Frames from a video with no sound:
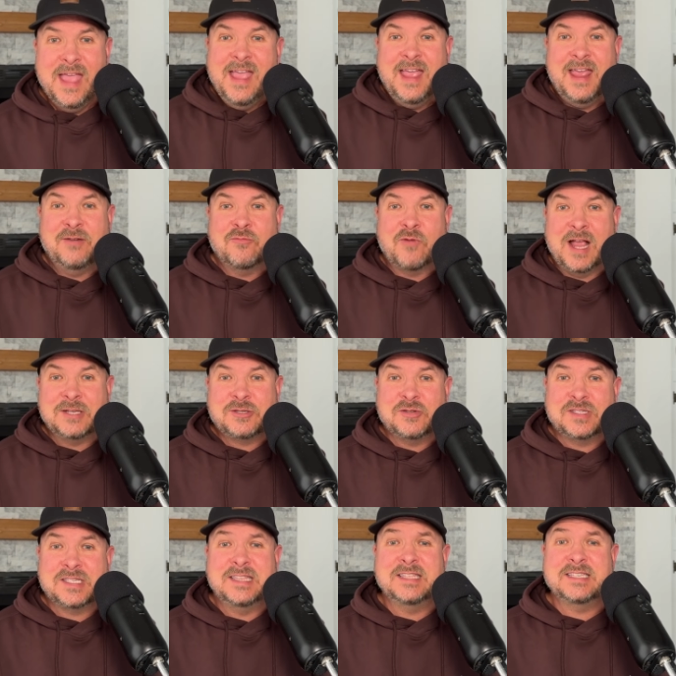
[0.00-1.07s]
And
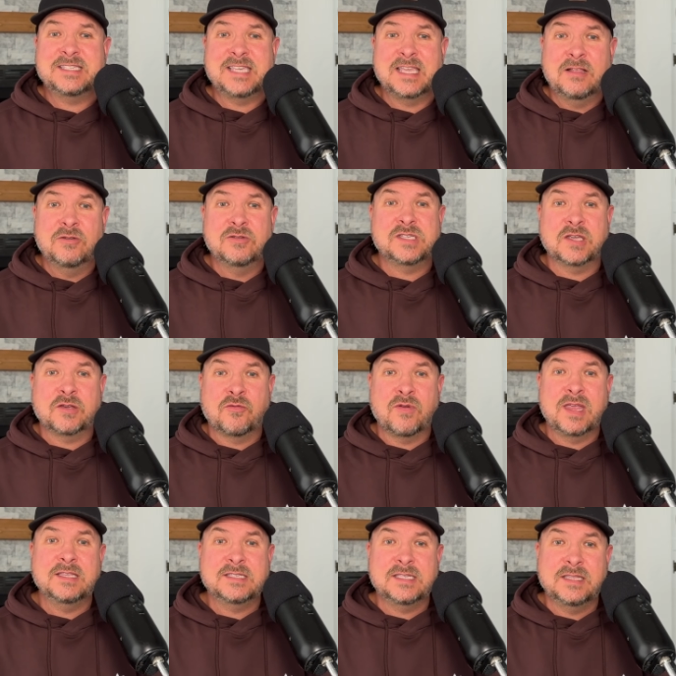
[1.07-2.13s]
Rodgers and the Steelers
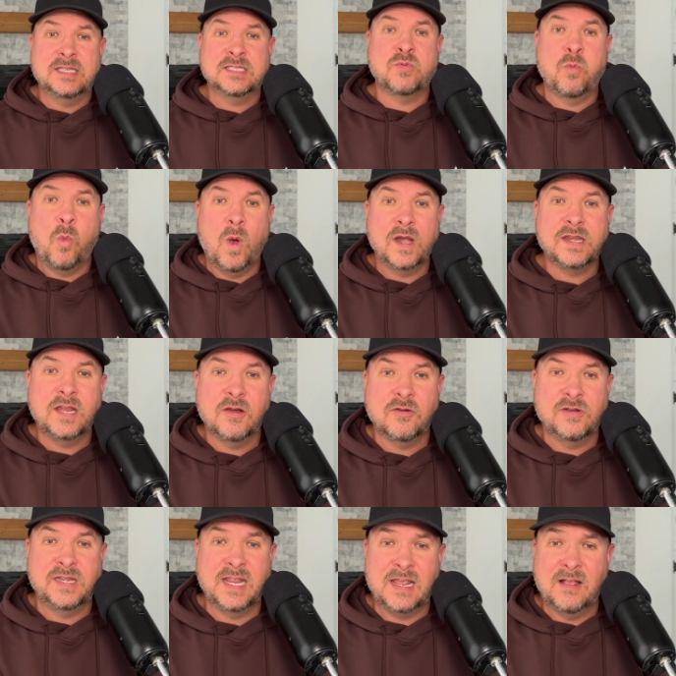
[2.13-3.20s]
agreed to this
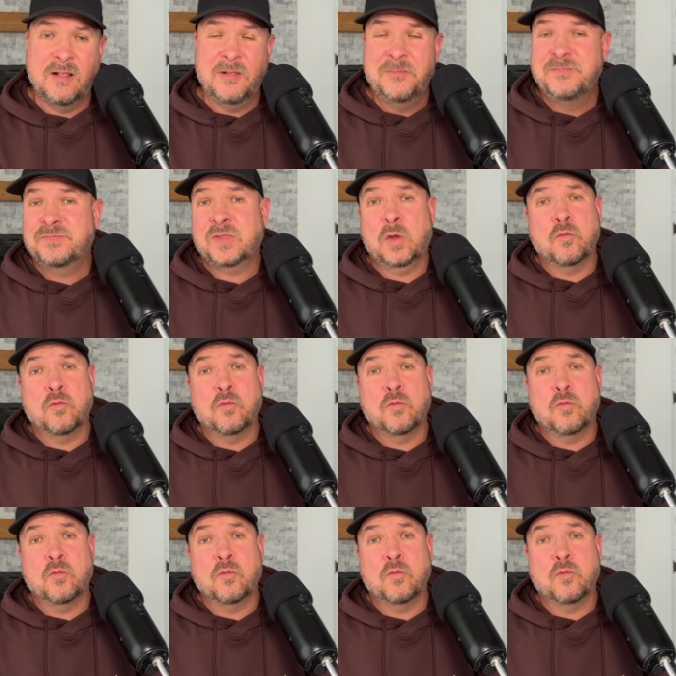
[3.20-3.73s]
one-year deal.